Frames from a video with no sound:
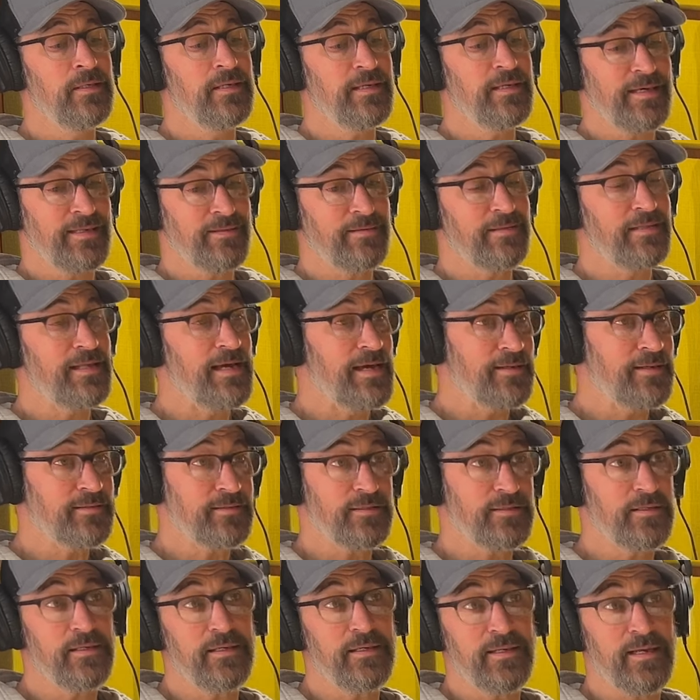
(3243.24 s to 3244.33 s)
in
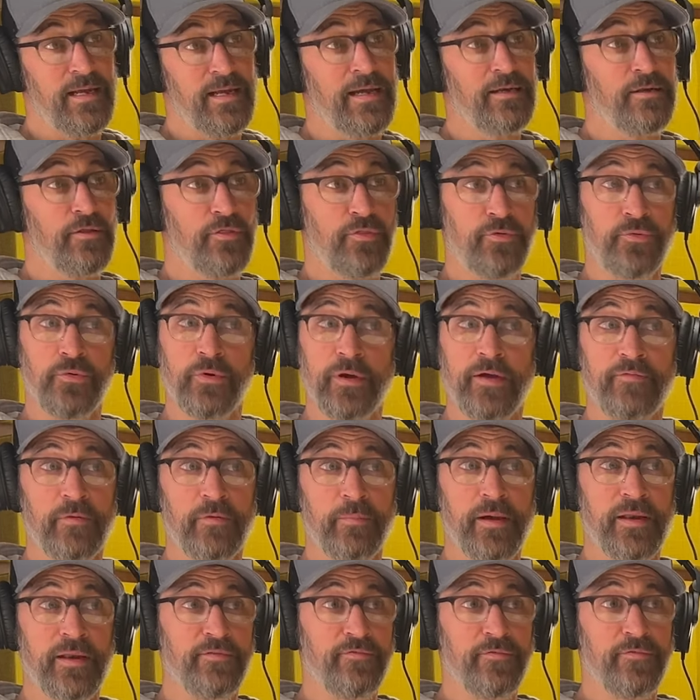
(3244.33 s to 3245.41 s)
Lansing, it kind of threw
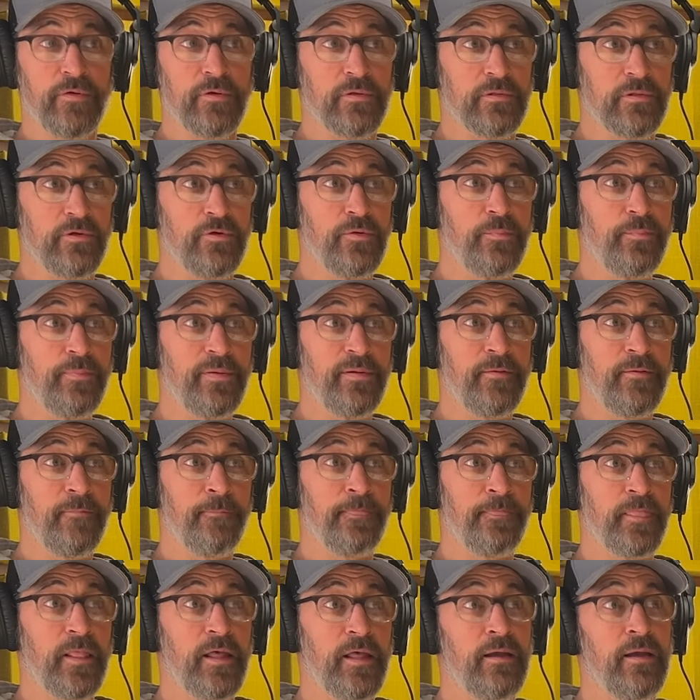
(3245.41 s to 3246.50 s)
everybody for a loop.
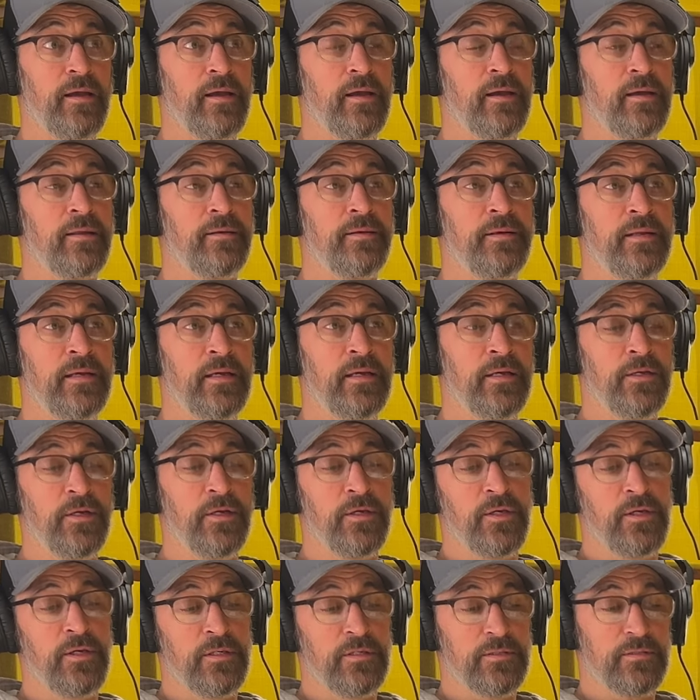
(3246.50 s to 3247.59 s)
And
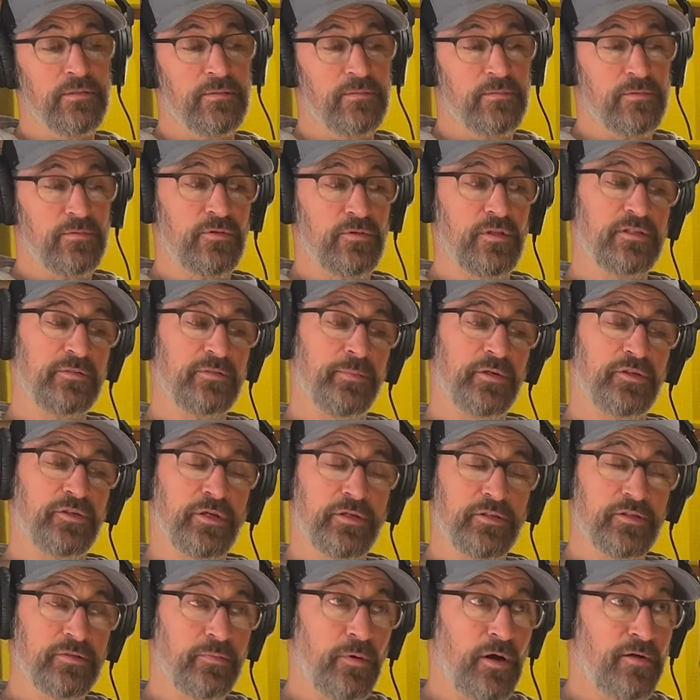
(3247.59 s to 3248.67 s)
this Michigan
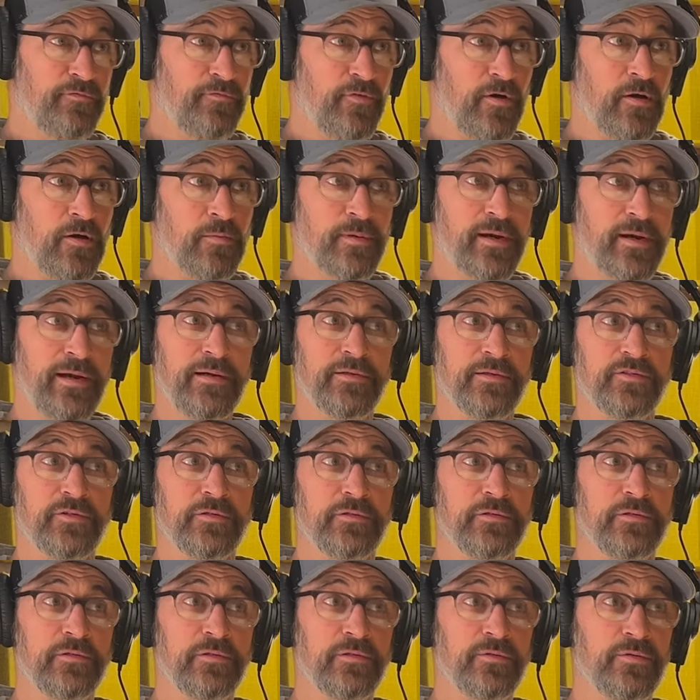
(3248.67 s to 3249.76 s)
Small Farm
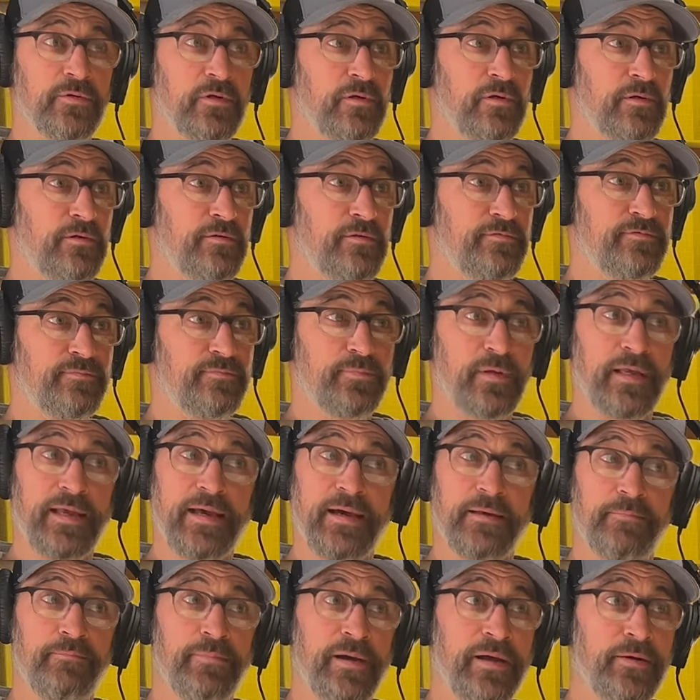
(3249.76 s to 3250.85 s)
Council couldn't have
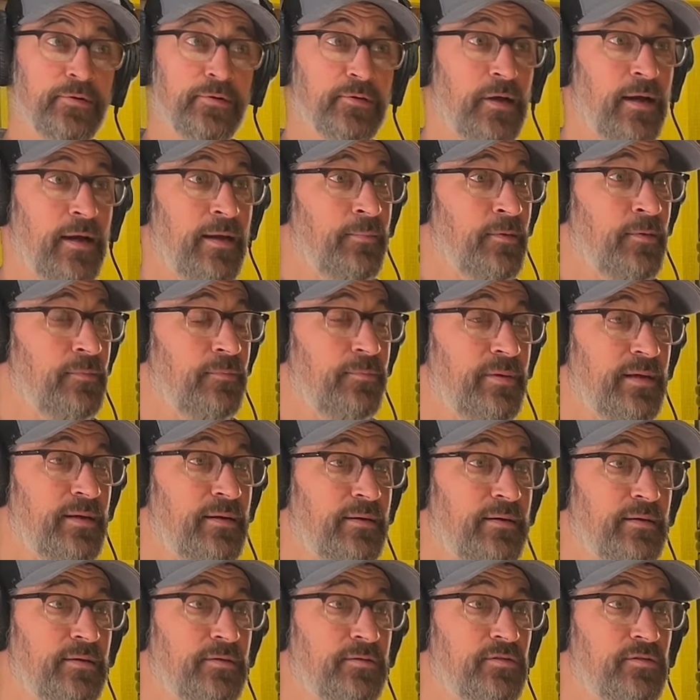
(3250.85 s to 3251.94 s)
had better timing
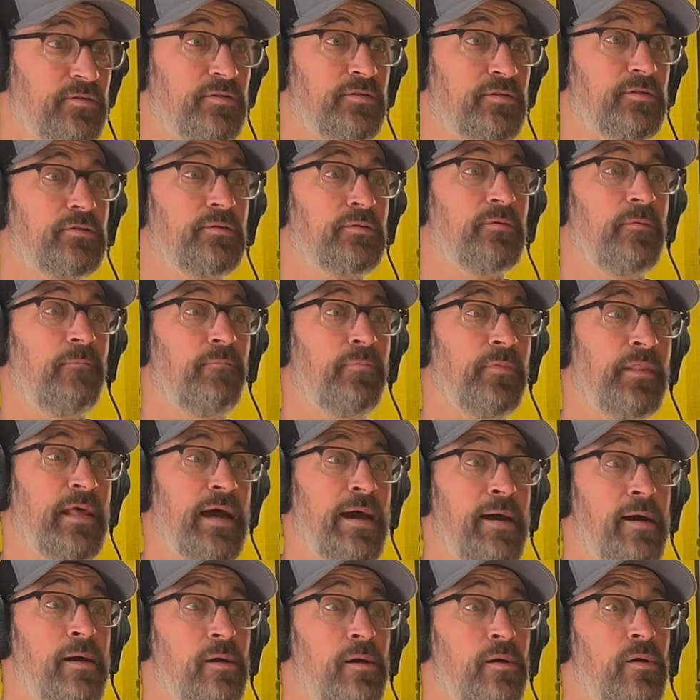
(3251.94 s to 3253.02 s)
because
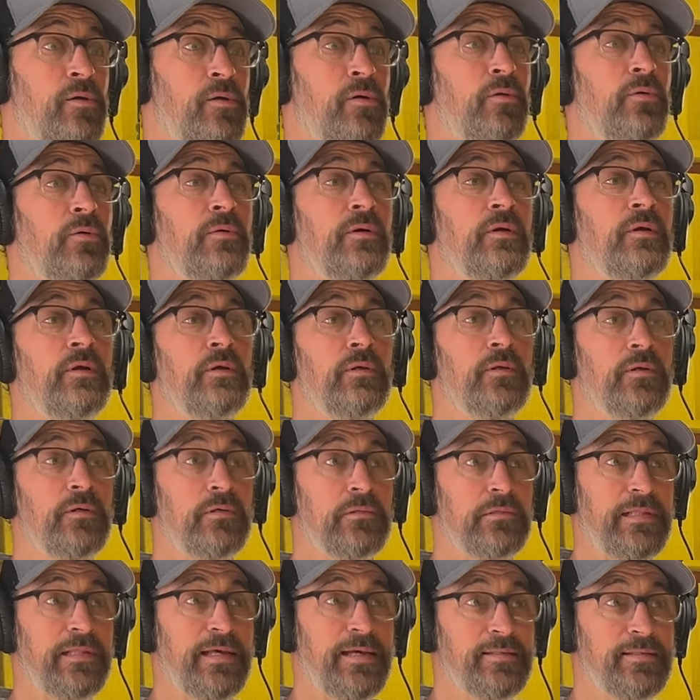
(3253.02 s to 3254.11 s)
now
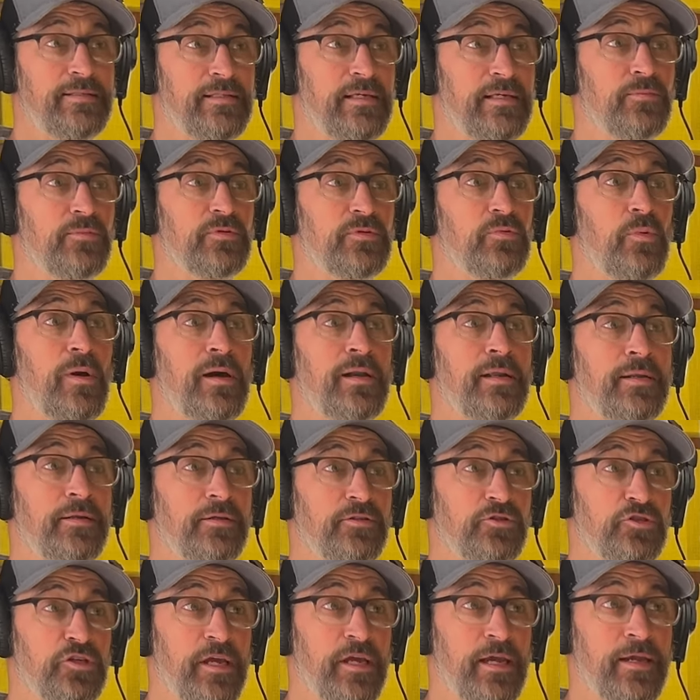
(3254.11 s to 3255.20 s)
Lansing was wanting to
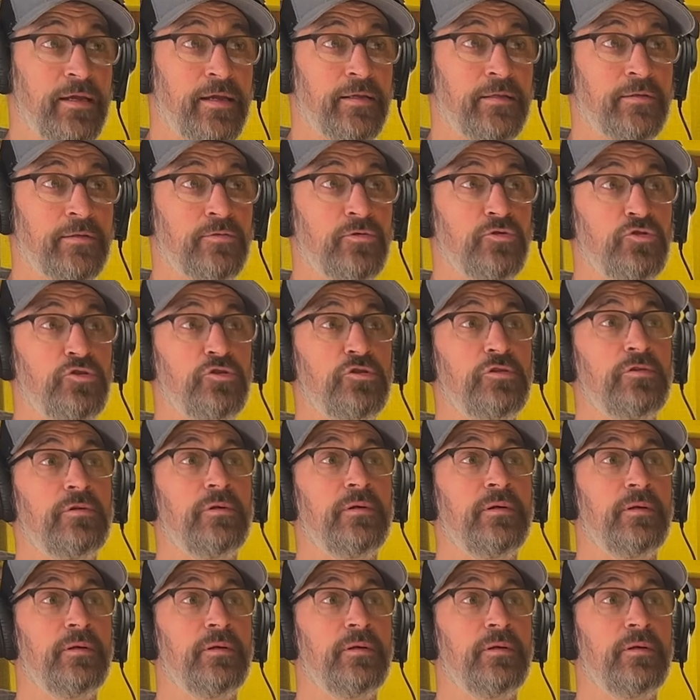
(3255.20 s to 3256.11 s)
change